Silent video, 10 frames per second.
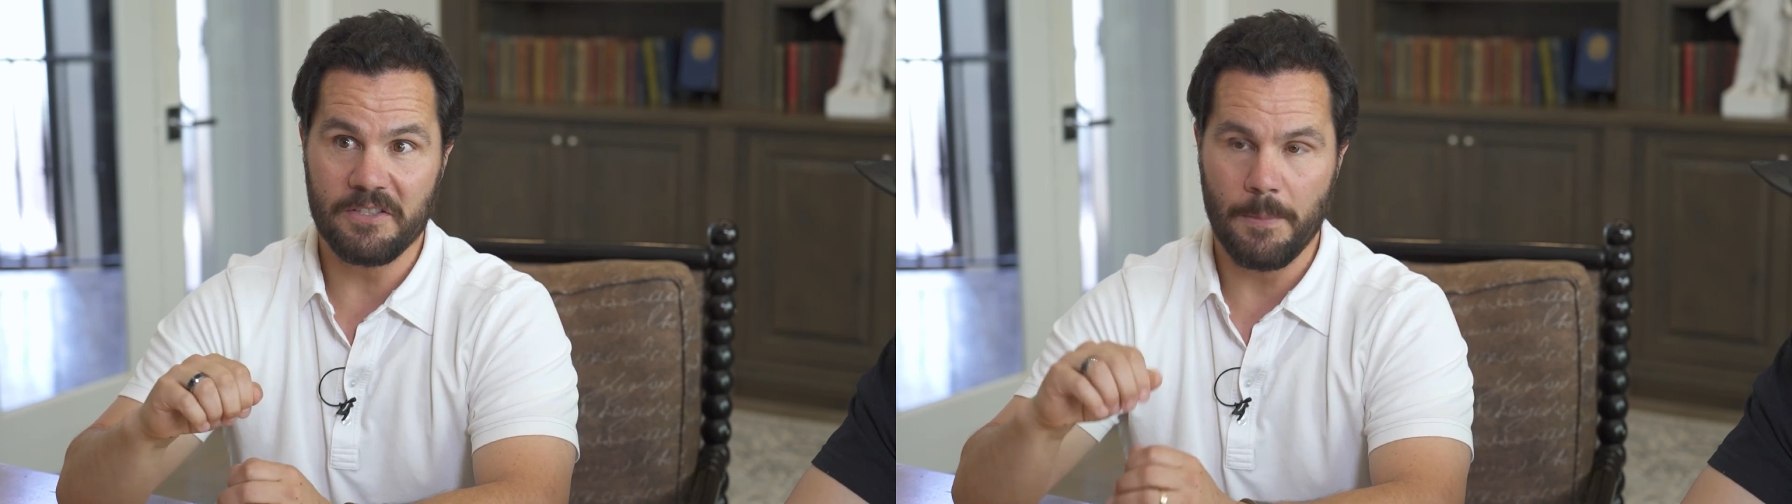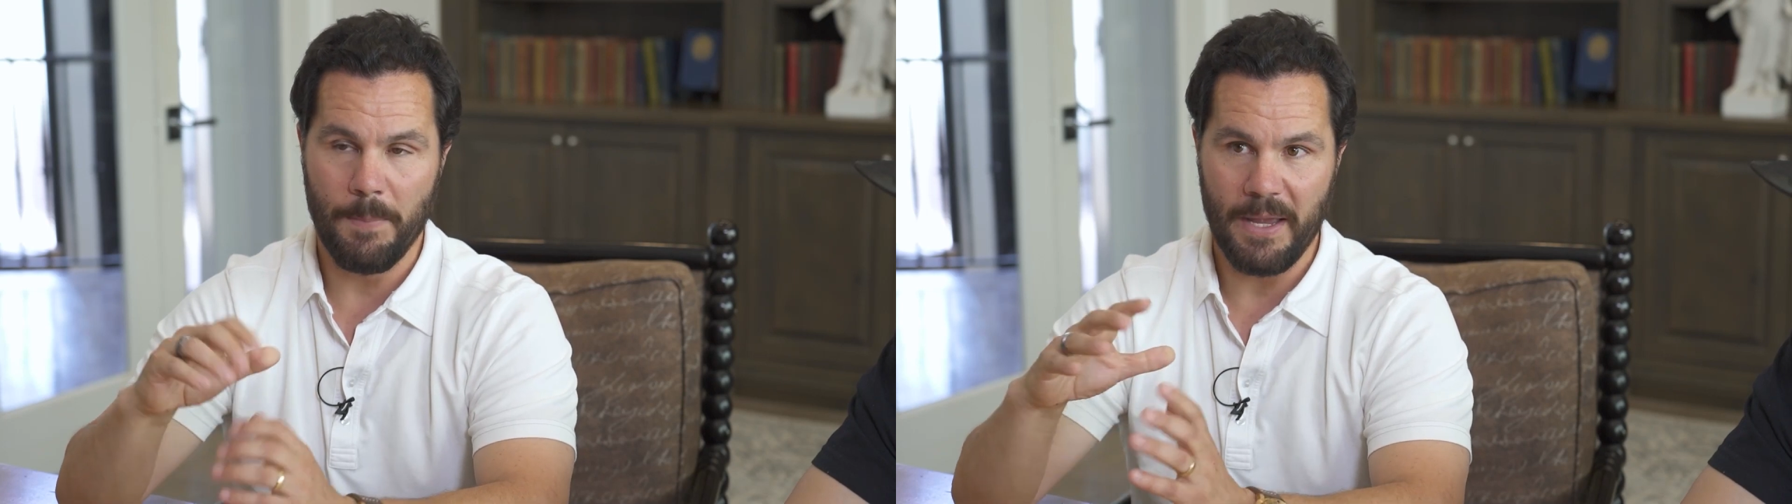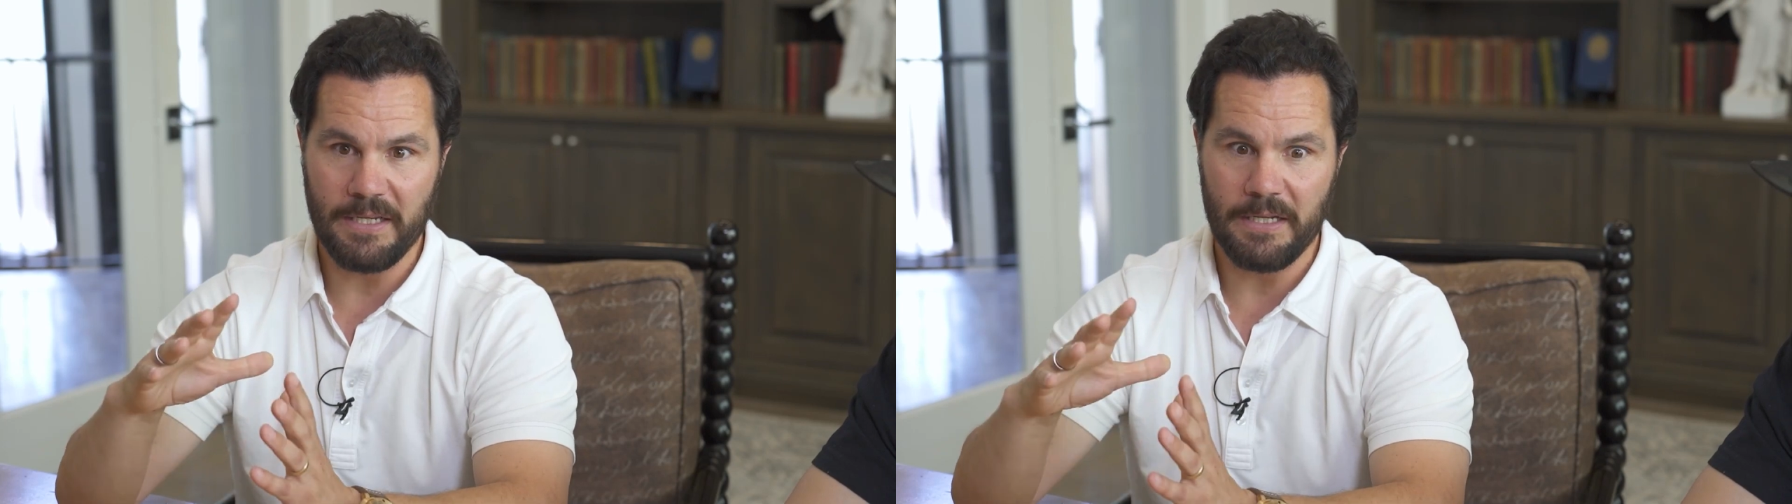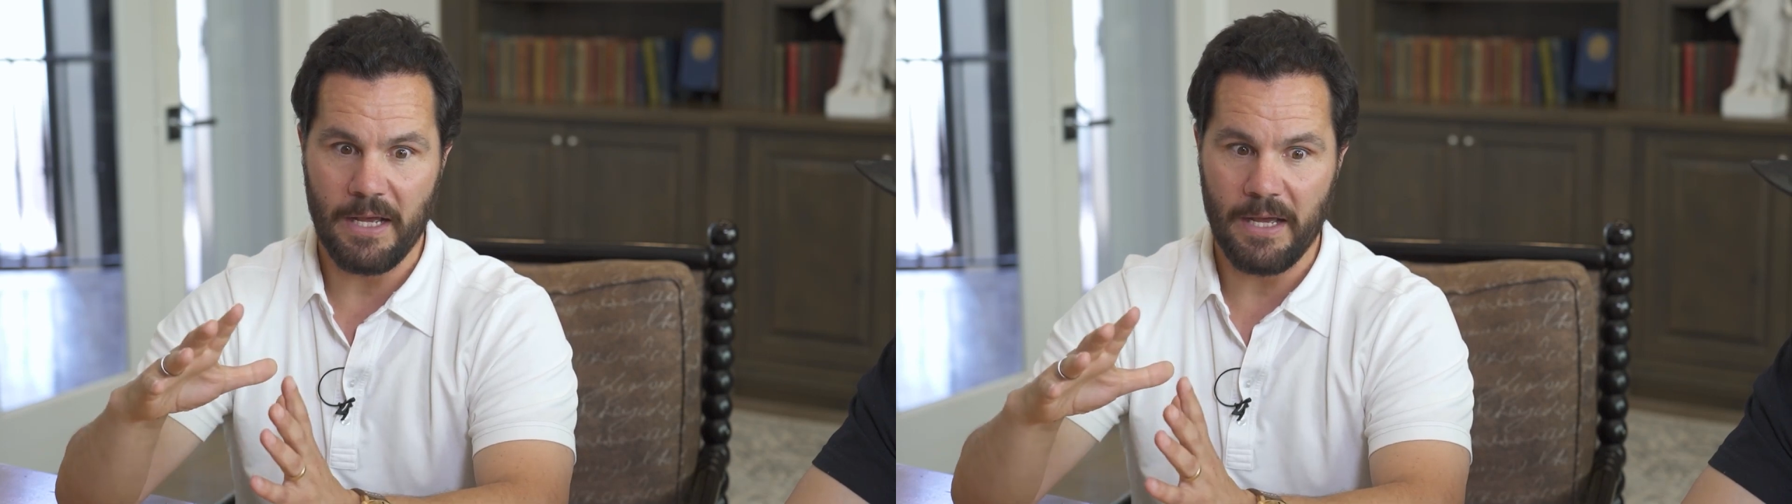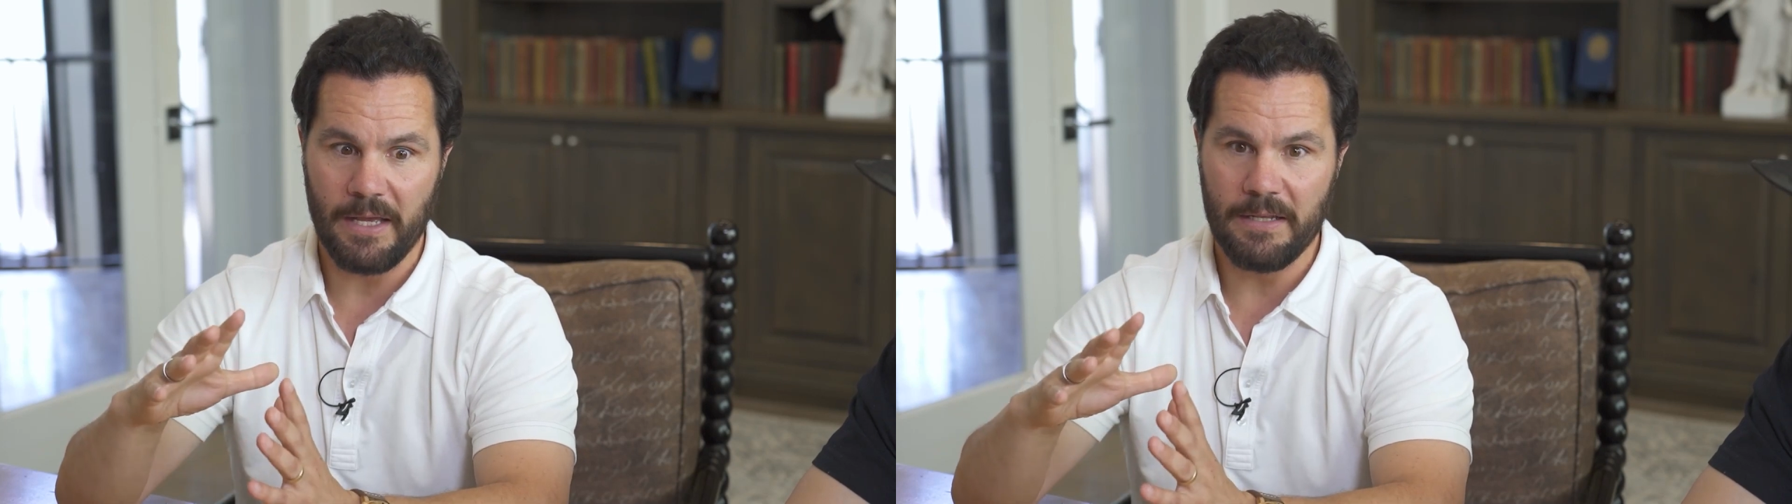depending
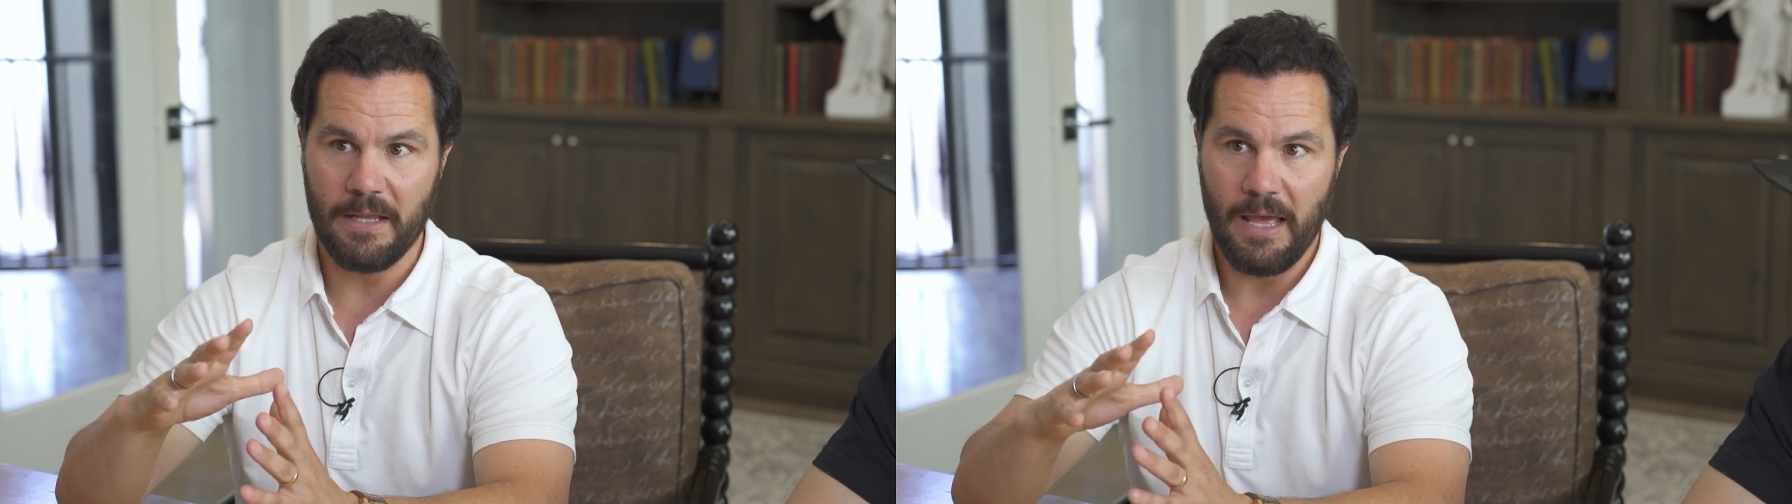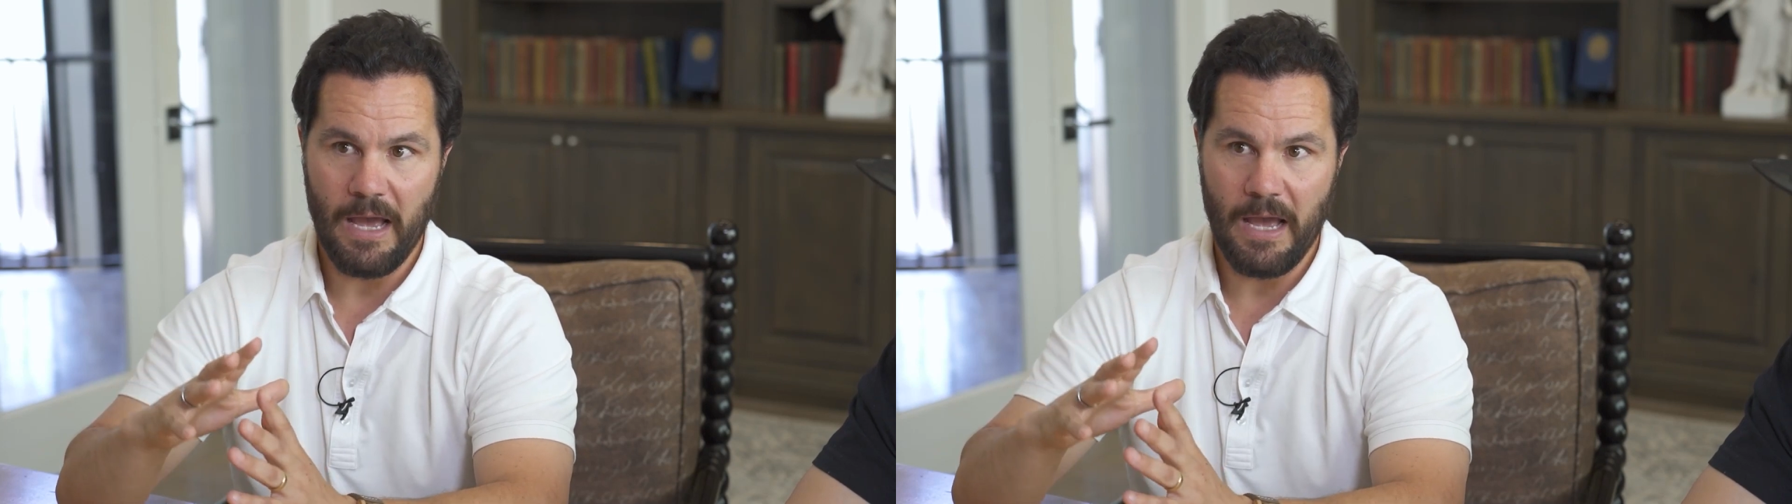on